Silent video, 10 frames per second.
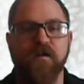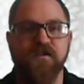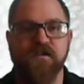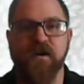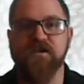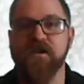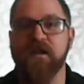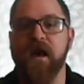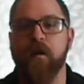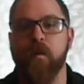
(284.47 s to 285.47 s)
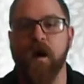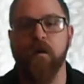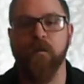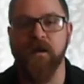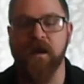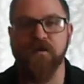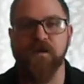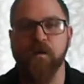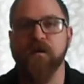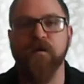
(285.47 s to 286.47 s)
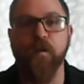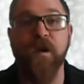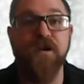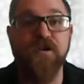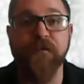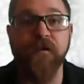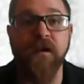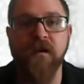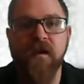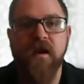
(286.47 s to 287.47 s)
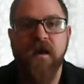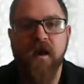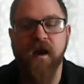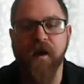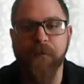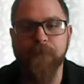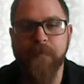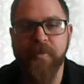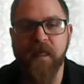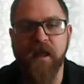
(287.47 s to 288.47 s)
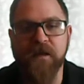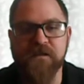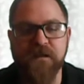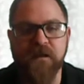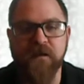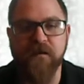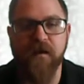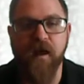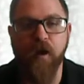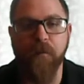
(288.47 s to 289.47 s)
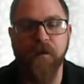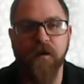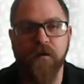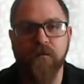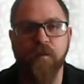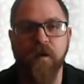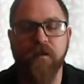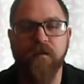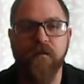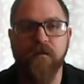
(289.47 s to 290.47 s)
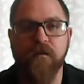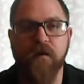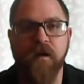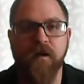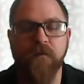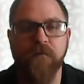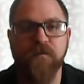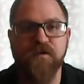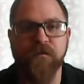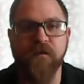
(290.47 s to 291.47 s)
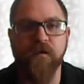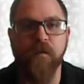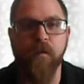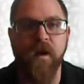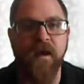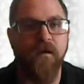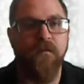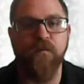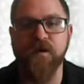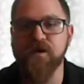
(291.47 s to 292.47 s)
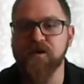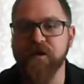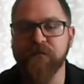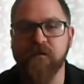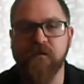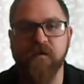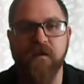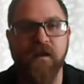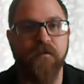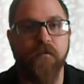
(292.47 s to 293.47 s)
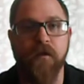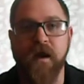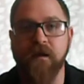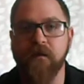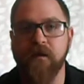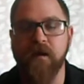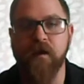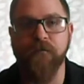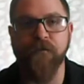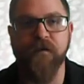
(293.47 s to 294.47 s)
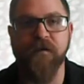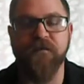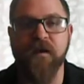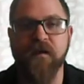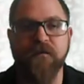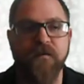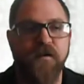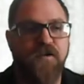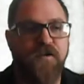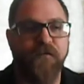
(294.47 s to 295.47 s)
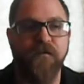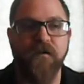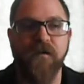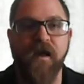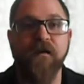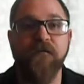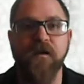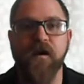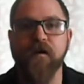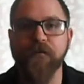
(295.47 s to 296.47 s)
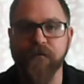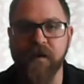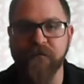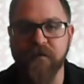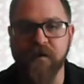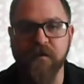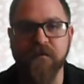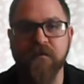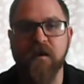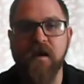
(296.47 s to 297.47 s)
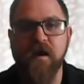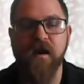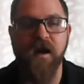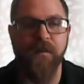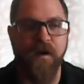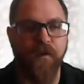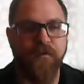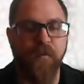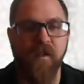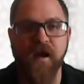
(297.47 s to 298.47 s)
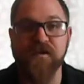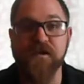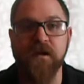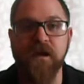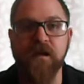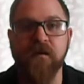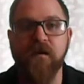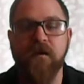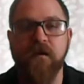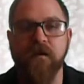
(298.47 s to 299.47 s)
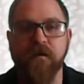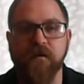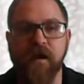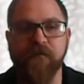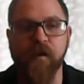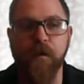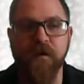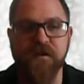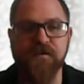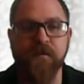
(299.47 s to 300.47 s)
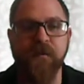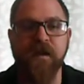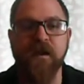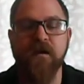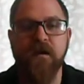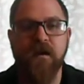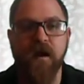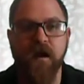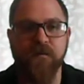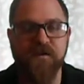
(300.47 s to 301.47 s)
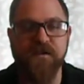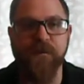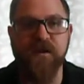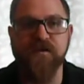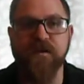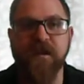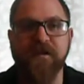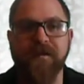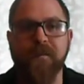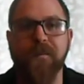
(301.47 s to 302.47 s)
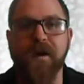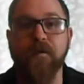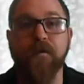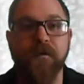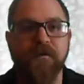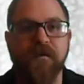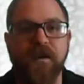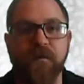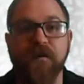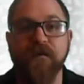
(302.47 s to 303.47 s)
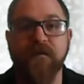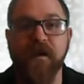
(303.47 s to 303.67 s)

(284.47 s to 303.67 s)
on stretching that while we actually worked on weight shifting. I did help her with shifting the weight. We just shift to like the right and held for 5 seconds, and then shift to the left and held for 5 seconds. I also blocked her knee on her left lower extremity, just to make sure that it didn't buckle and to keep her